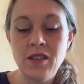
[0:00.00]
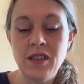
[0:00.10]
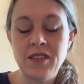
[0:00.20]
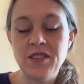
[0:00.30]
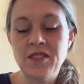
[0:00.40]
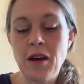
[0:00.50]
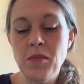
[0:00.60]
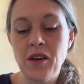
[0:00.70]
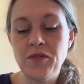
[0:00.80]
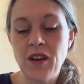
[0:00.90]
It is at
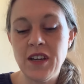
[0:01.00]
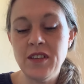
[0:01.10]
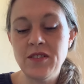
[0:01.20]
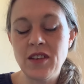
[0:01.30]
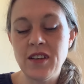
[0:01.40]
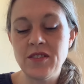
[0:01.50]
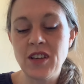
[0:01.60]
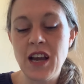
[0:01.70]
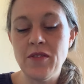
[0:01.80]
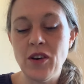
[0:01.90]
my feet, and
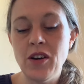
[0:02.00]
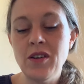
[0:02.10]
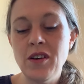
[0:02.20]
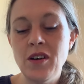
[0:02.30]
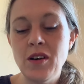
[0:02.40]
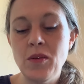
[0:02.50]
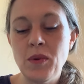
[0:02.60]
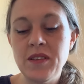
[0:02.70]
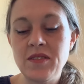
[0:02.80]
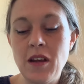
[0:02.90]
together
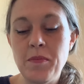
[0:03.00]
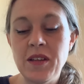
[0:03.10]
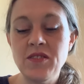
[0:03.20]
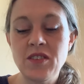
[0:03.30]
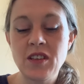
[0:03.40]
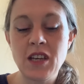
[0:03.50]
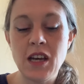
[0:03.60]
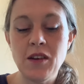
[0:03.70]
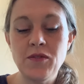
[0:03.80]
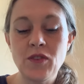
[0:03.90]
we step into the
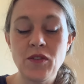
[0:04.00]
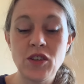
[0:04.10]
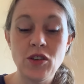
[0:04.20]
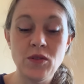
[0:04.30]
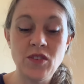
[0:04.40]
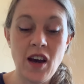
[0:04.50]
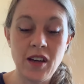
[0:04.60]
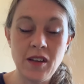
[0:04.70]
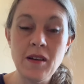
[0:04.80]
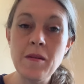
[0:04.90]
gift of a new
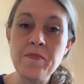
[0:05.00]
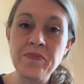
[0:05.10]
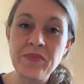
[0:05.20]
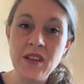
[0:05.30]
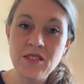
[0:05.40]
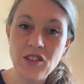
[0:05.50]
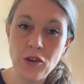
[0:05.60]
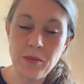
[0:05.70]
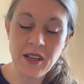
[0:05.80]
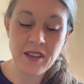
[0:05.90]
day.
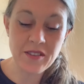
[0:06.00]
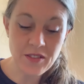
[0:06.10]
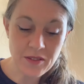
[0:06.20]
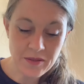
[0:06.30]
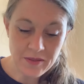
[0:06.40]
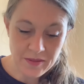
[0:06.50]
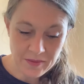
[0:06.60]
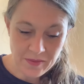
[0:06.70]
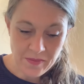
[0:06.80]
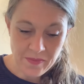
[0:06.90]
So be it.
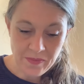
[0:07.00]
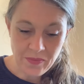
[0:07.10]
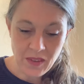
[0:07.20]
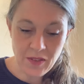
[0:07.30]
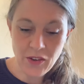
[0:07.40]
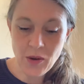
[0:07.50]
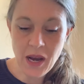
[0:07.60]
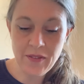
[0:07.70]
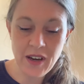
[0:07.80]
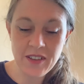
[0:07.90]
If you
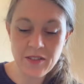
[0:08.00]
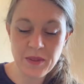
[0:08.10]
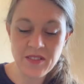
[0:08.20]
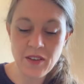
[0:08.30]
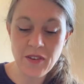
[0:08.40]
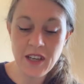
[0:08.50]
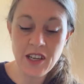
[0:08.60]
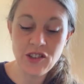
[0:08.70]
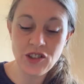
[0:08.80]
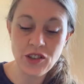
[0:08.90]
have a specific
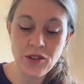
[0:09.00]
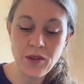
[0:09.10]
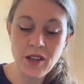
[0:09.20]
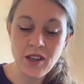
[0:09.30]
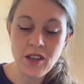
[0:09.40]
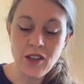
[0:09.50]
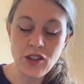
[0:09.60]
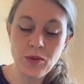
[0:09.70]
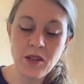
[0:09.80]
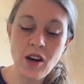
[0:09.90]
issue
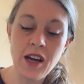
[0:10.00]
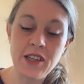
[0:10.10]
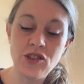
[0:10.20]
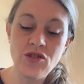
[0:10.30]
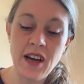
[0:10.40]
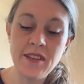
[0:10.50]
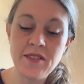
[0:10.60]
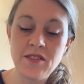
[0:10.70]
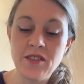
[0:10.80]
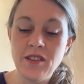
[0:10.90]
you would like
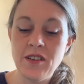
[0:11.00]
addressed,